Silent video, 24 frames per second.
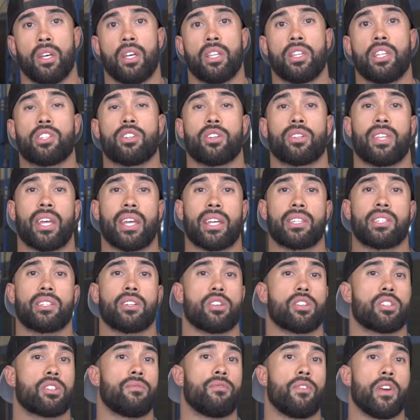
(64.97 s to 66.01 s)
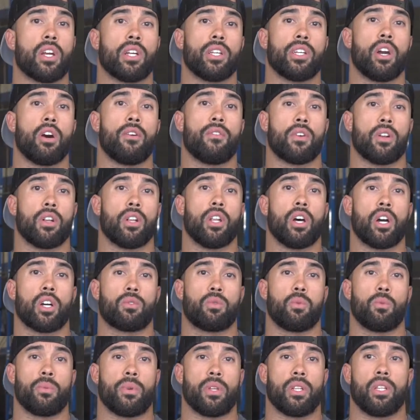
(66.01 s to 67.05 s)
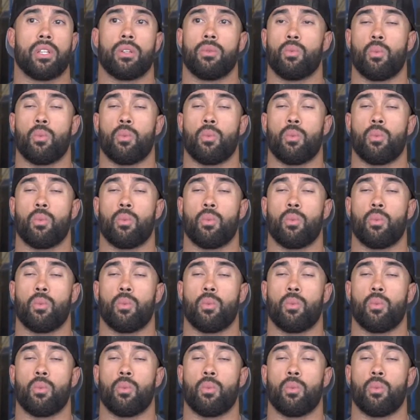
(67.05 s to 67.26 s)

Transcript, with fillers: These are things that are severely overlooked when we,